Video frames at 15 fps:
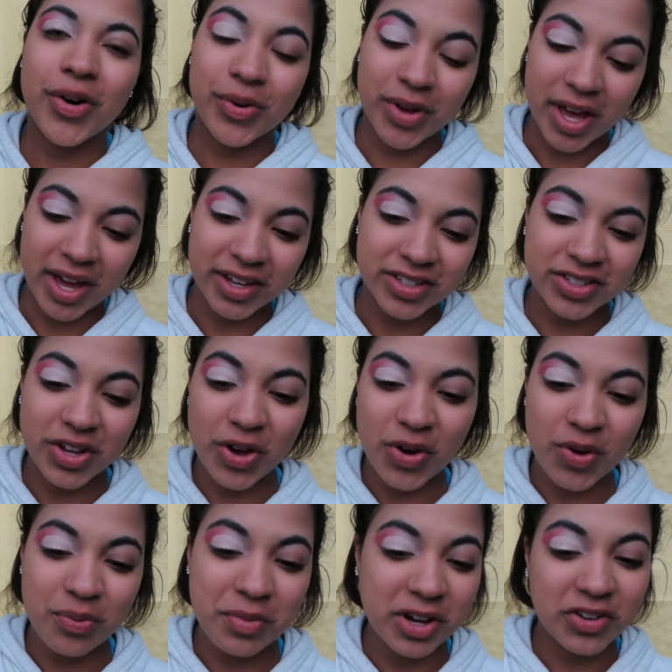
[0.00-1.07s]
Okay,
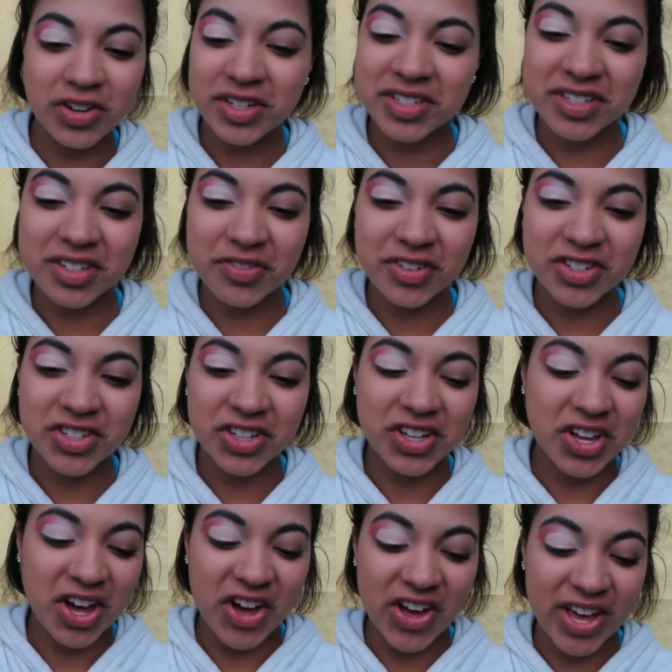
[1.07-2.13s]
so my crease is officially
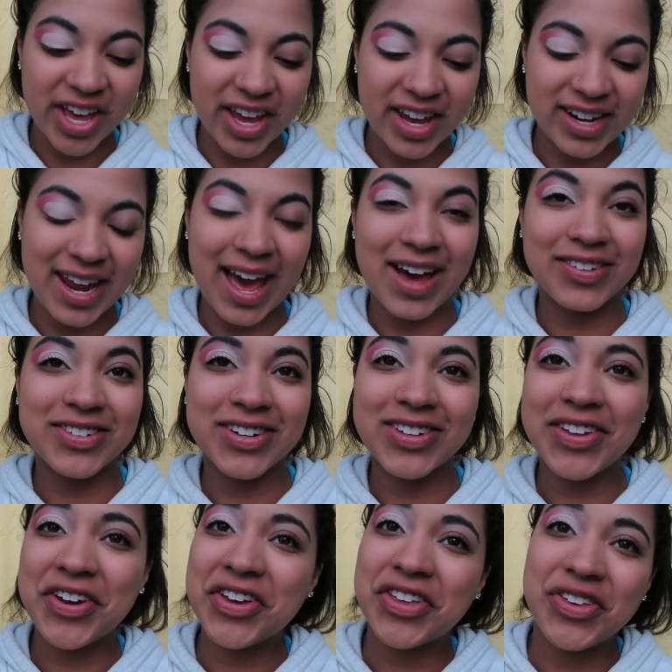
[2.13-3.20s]
cut, and after
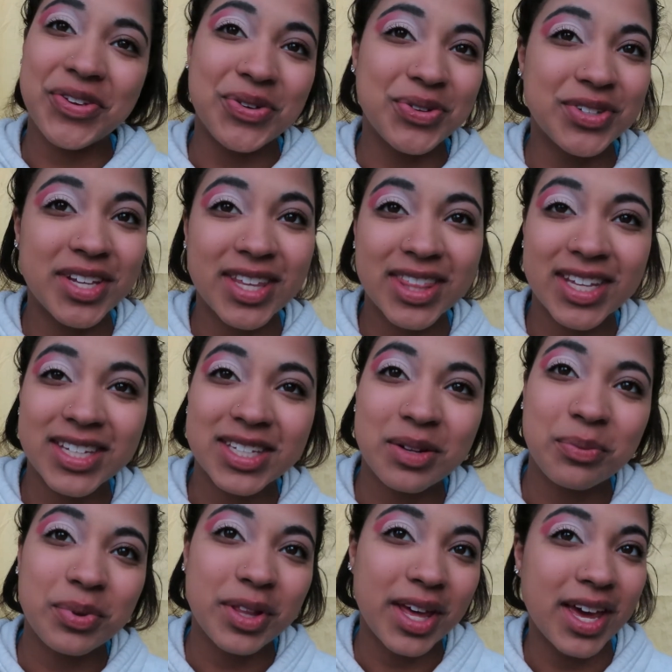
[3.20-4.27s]
like using this
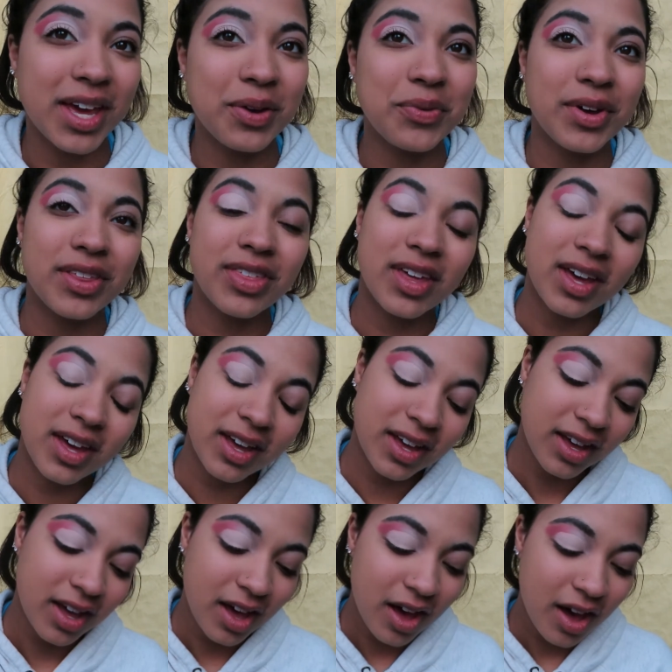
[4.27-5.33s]
and playing with
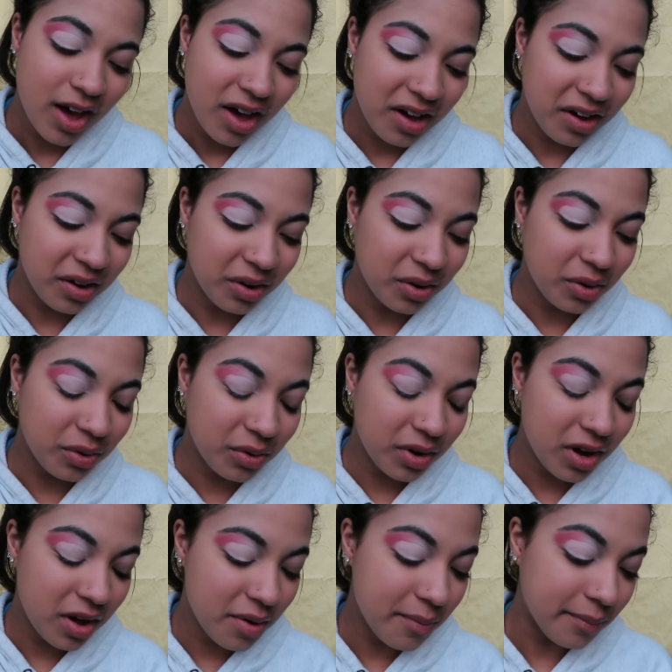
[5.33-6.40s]
it,
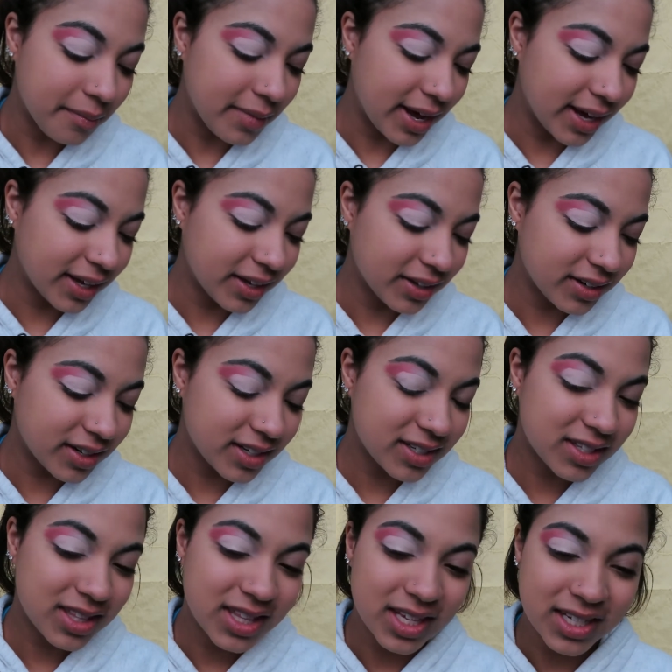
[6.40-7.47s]
oh my
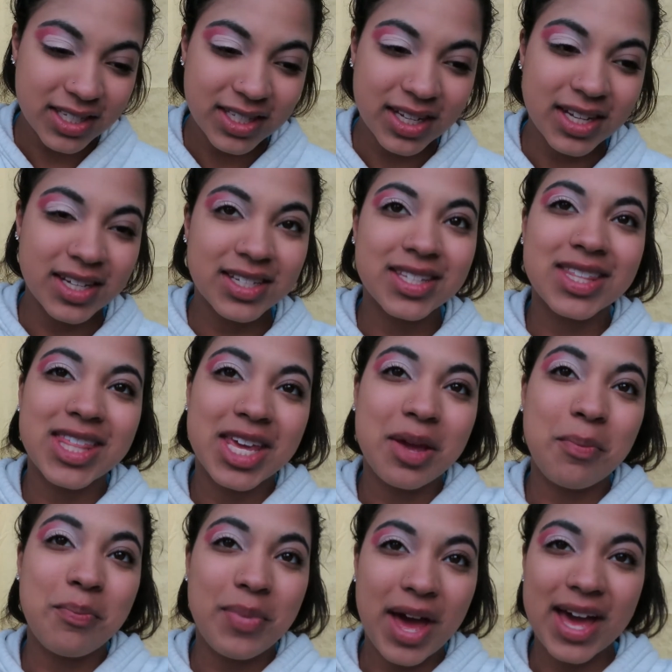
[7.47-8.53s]
goodness, this is
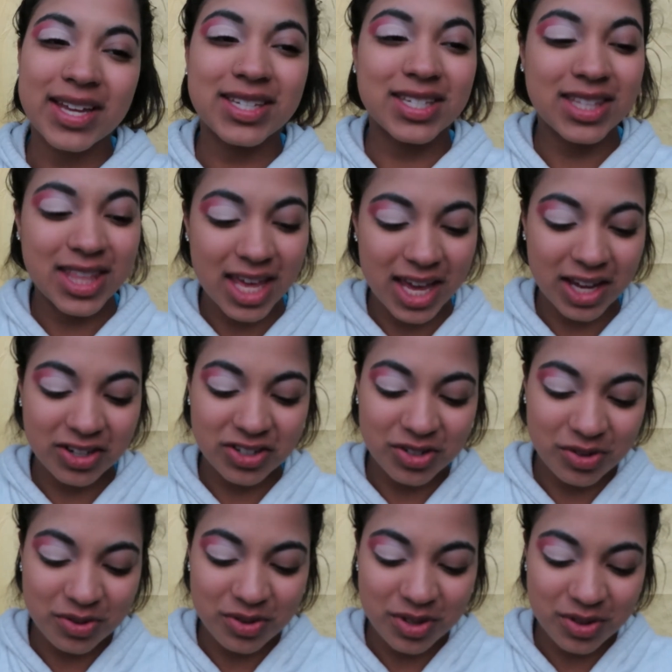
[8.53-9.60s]
the best thing
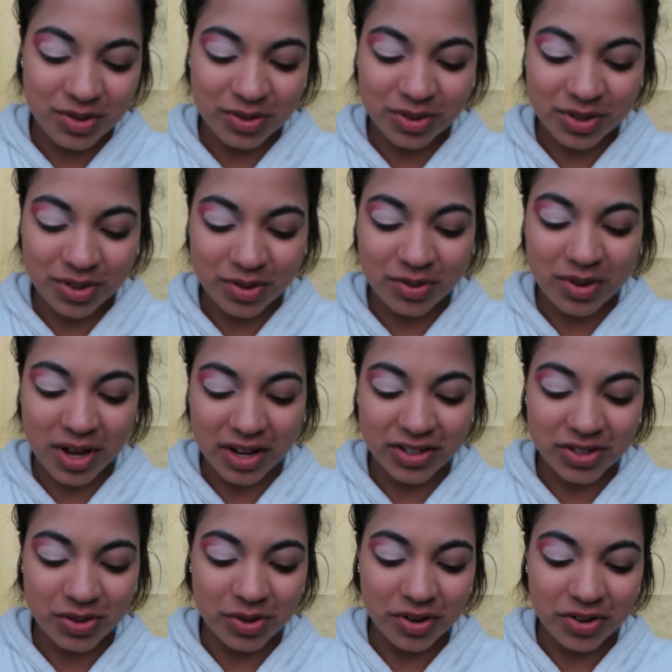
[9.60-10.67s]
to use to
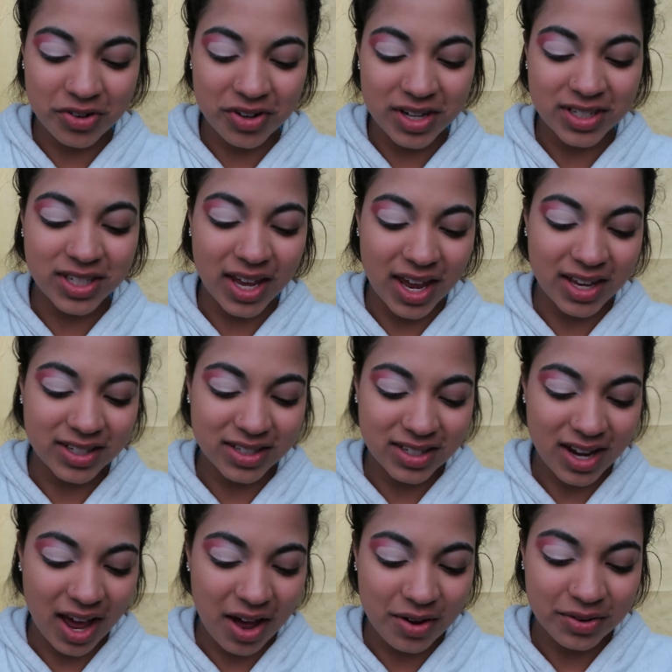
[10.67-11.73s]
cut your crease, hands
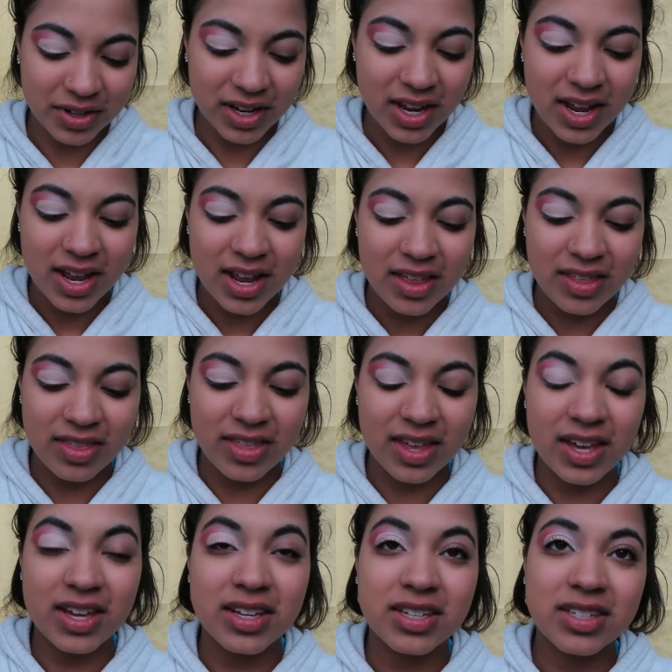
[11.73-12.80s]
down.
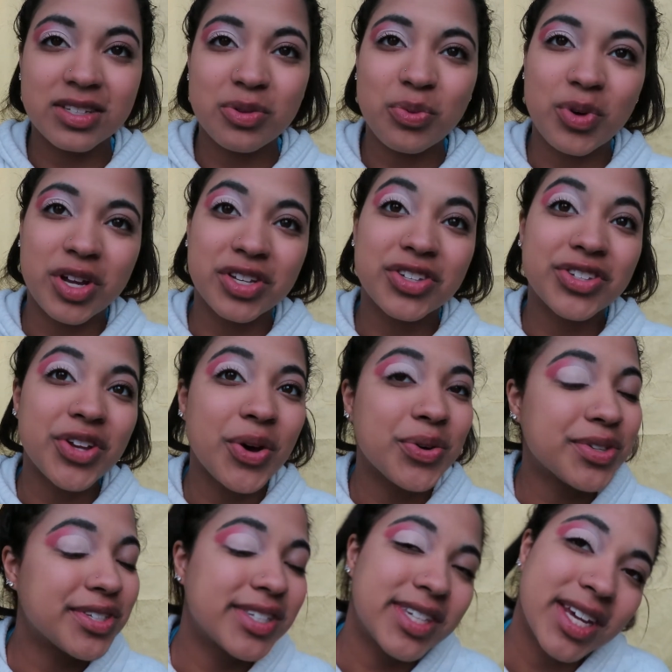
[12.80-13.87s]
This was
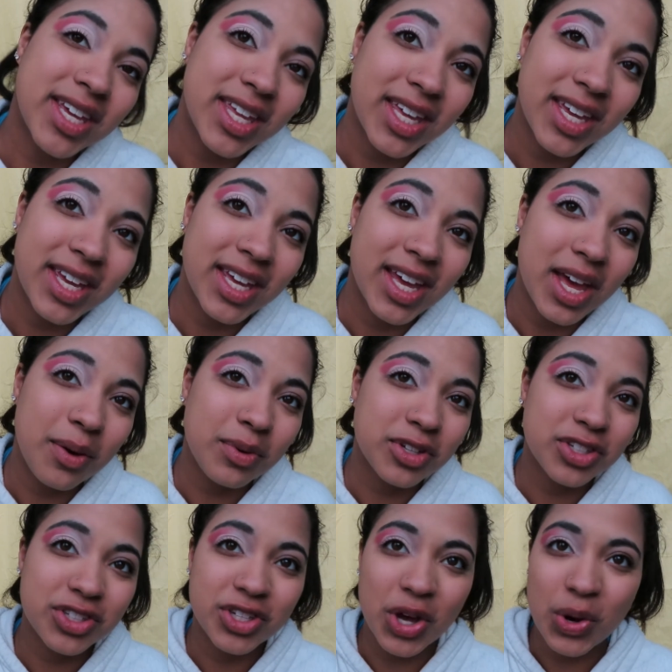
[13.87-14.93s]
so sticky, it
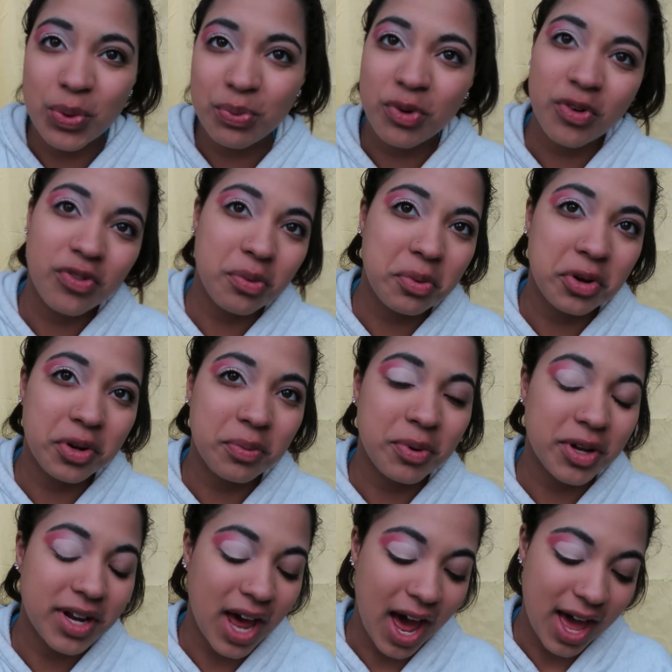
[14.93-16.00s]
was so movable to
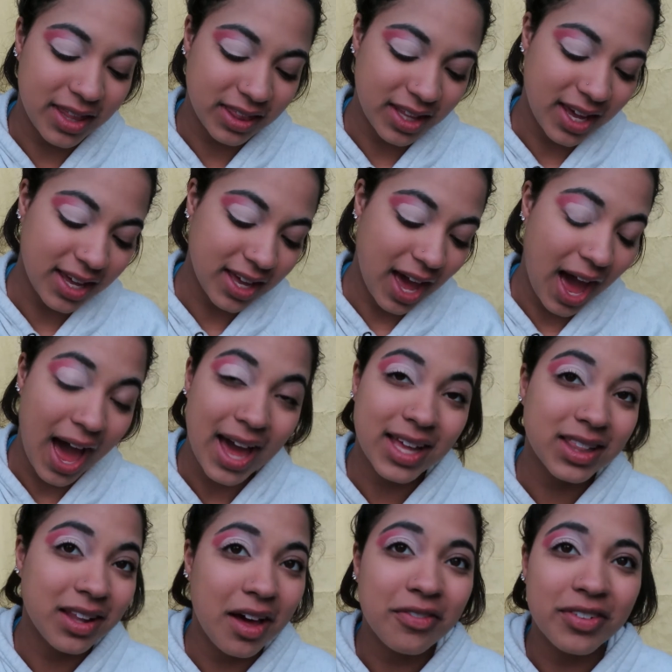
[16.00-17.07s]
put on, like
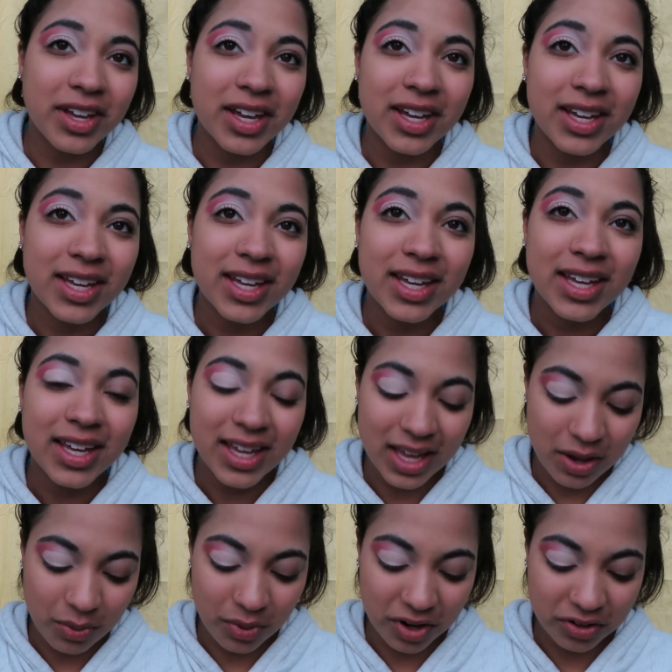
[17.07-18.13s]
I love it.
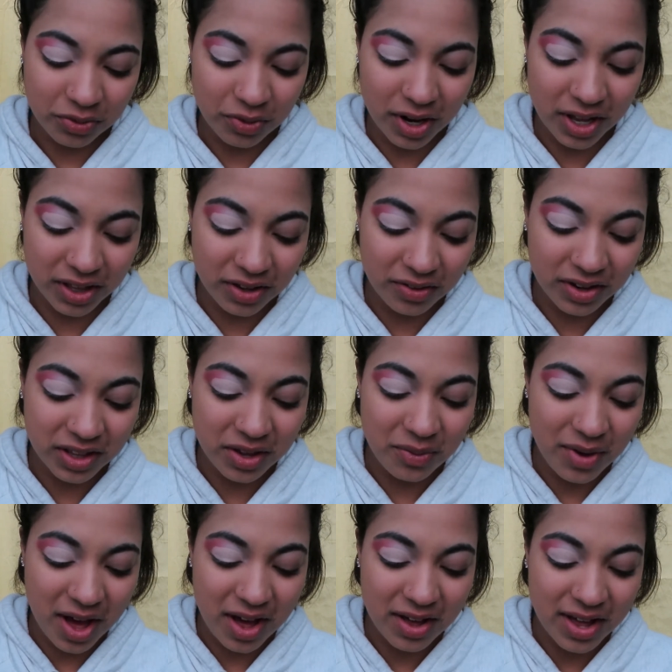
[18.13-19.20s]
It worked really, really
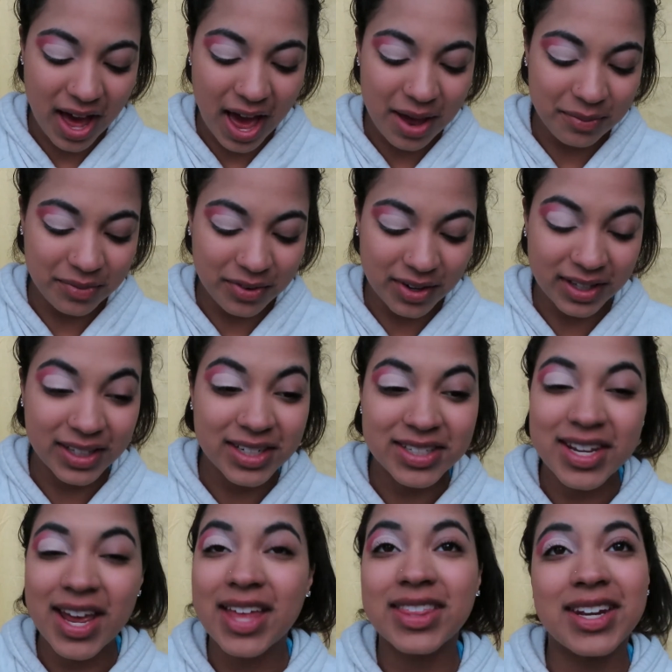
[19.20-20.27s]
well. I'm really
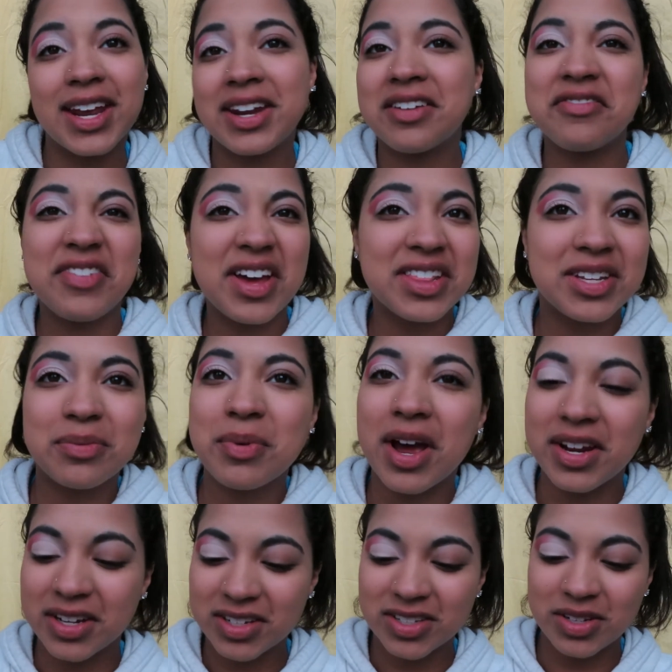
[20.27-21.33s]
sad that I didn't find this
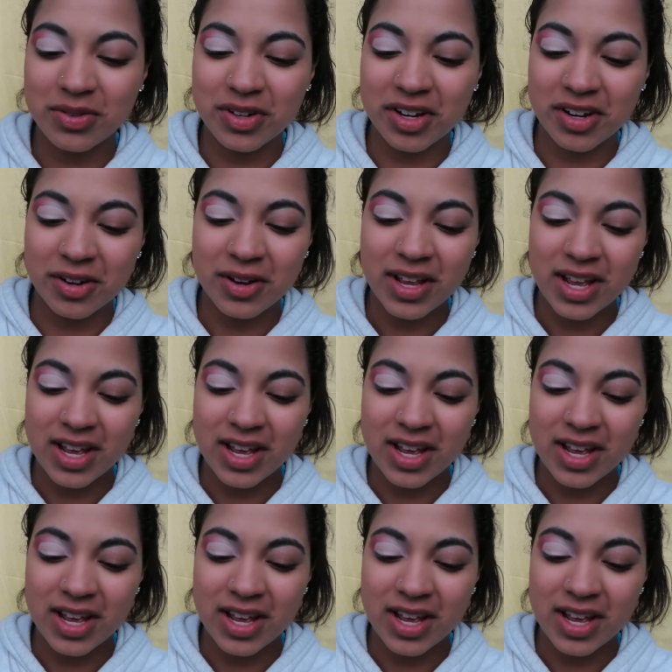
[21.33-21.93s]
product sooner.